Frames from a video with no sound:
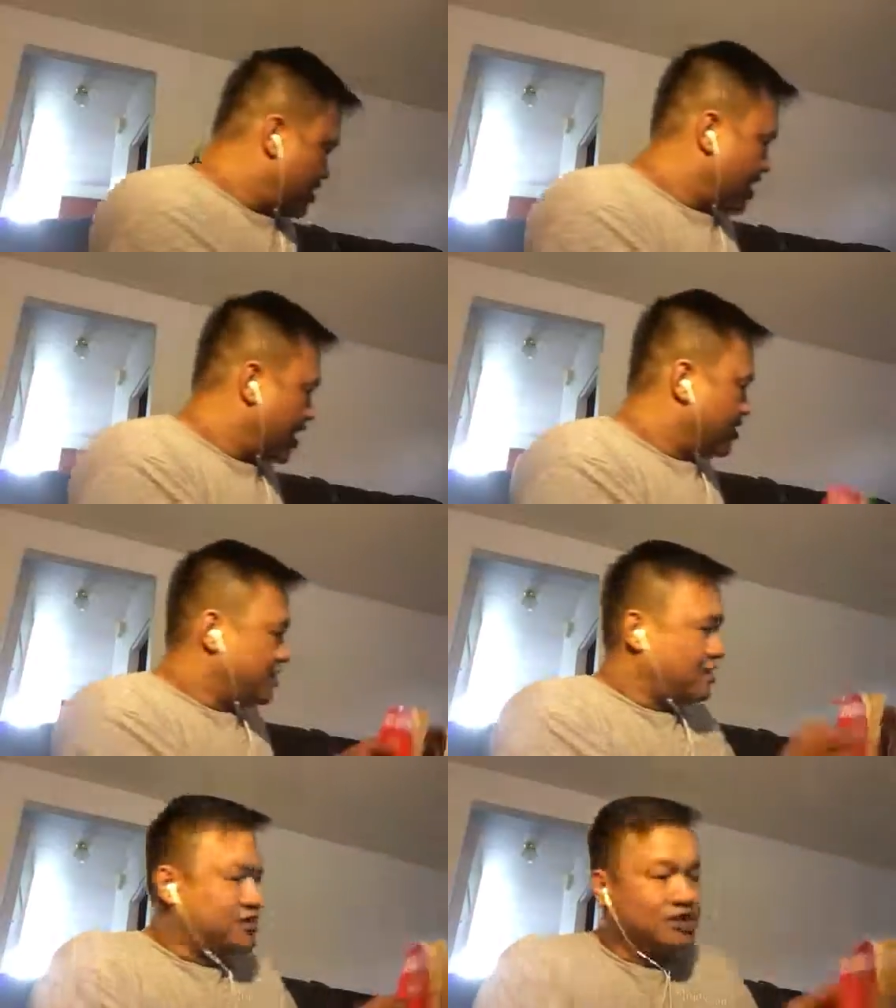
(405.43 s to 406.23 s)
And
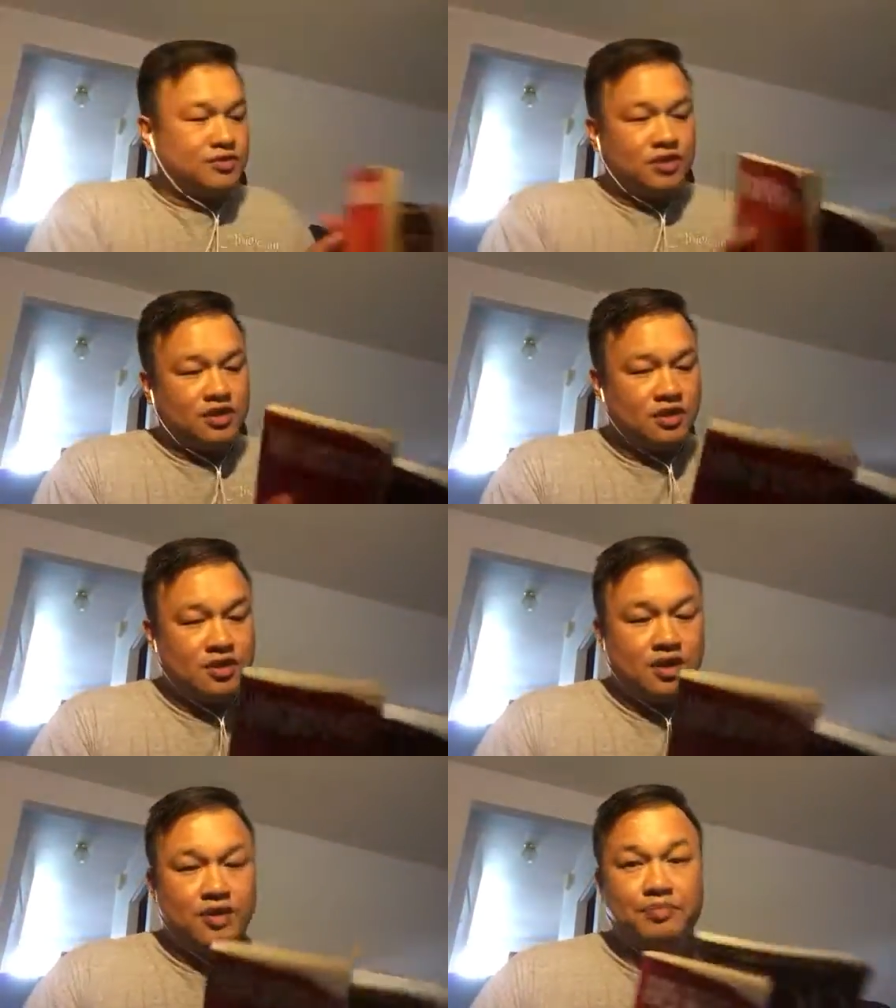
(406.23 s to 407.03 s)
this is
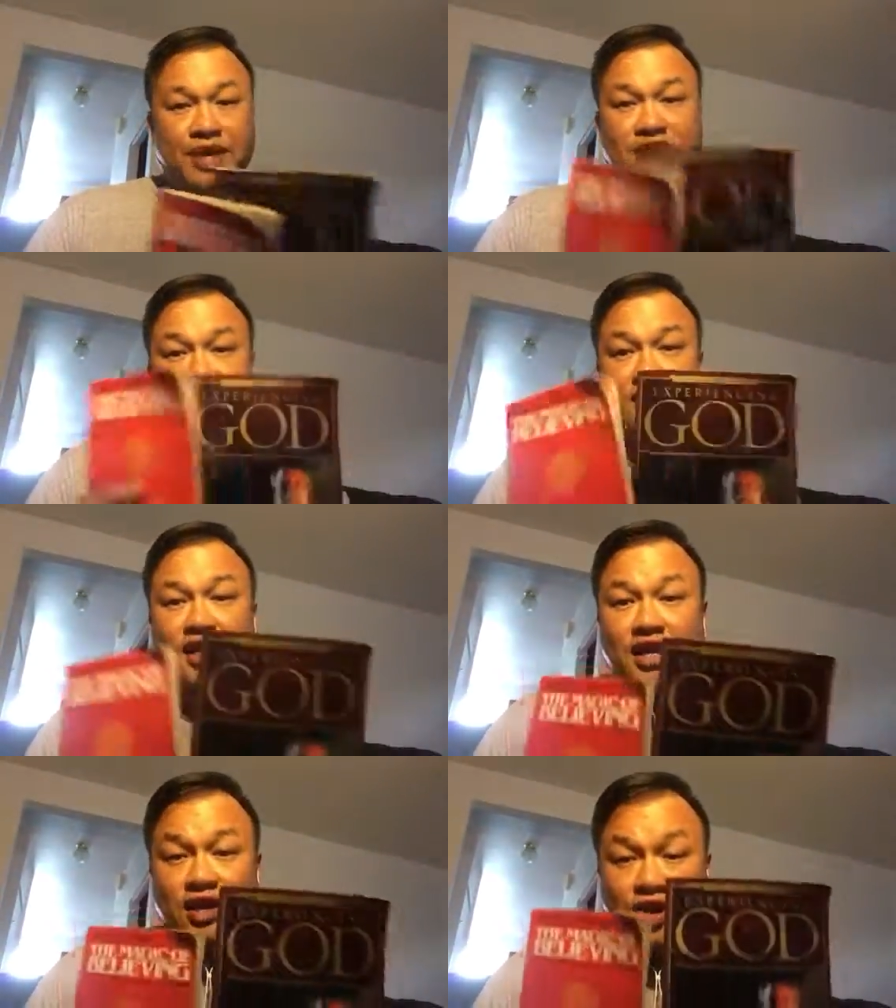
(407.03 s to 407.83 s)

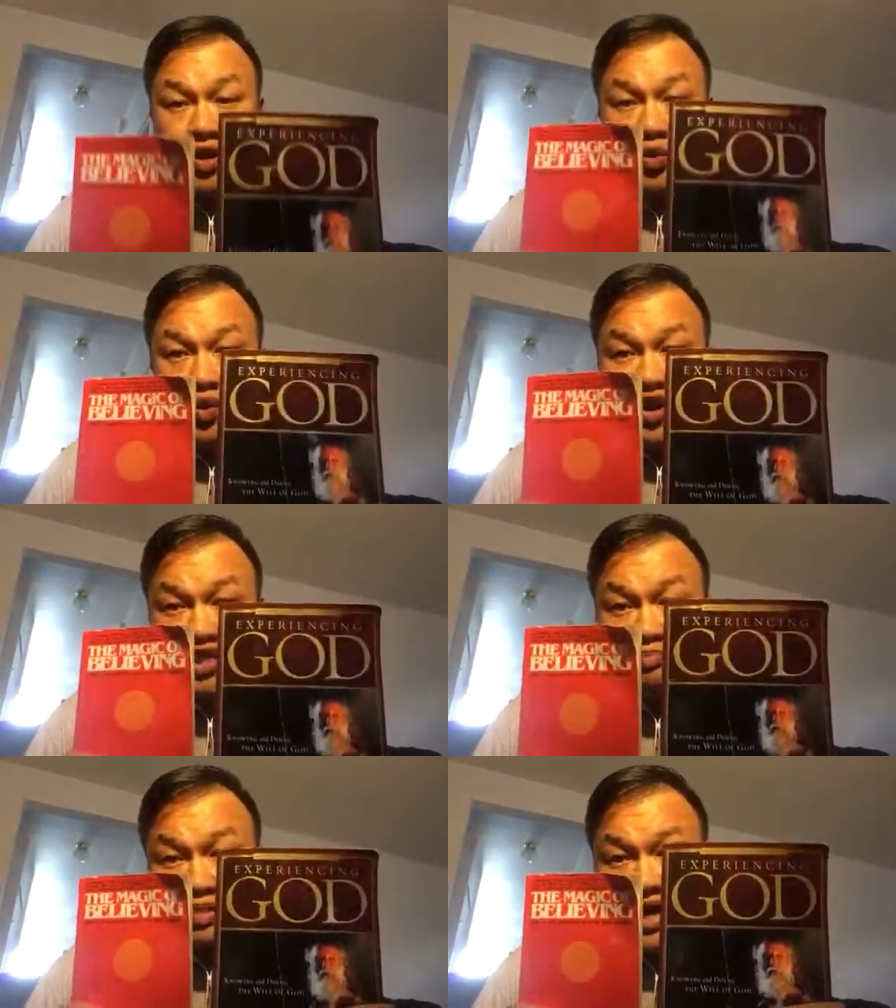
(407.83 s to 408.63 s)
basically where
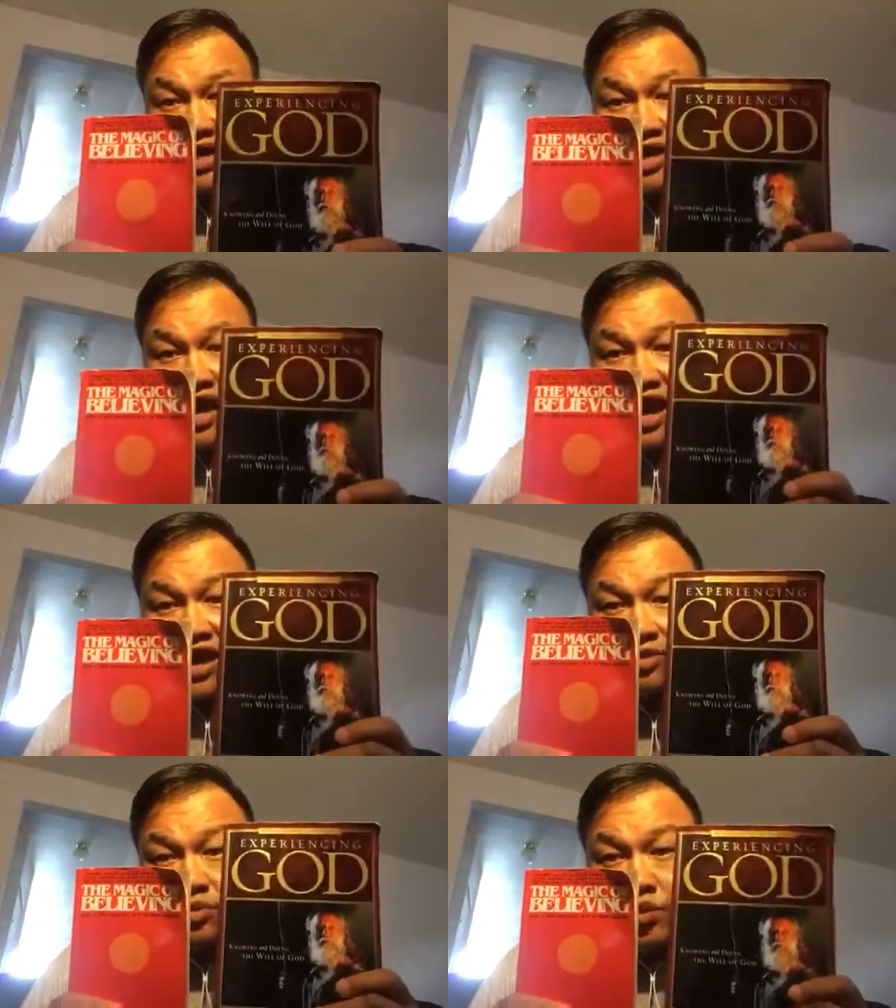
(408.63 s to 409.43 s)
it's been
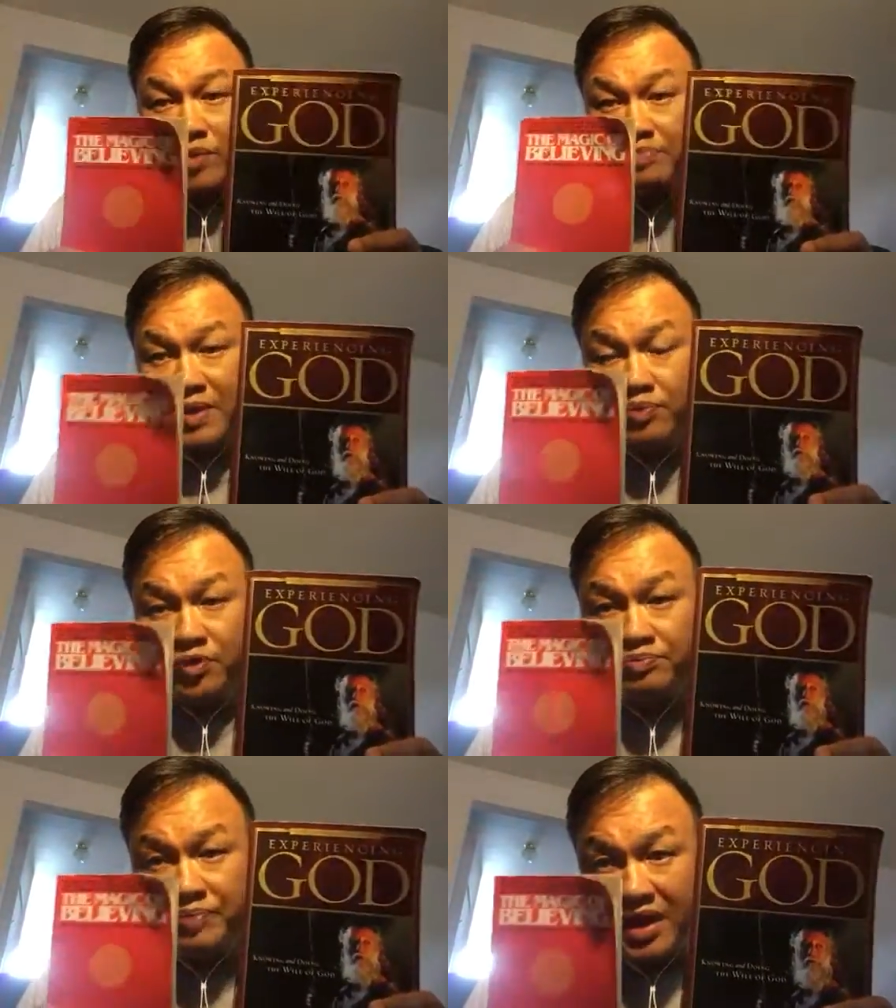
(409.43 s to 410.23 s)
and what people
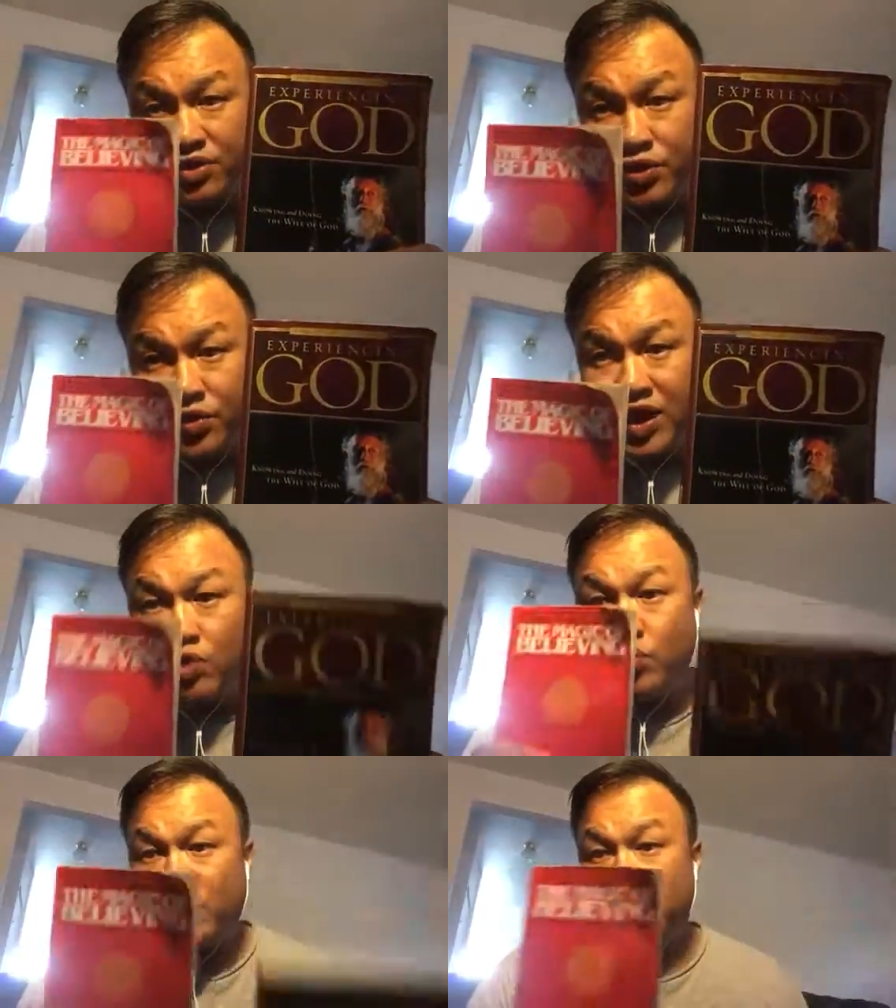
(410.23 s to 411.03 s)
have been through
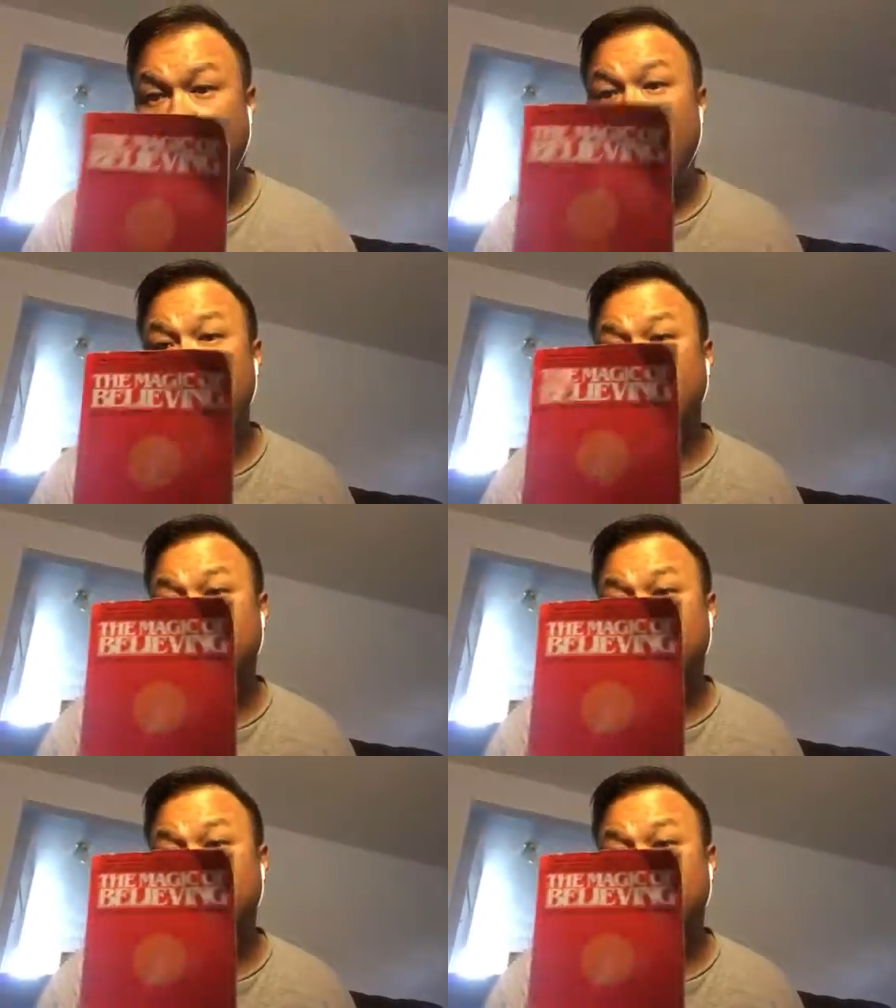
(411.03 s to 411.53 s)
and what how you're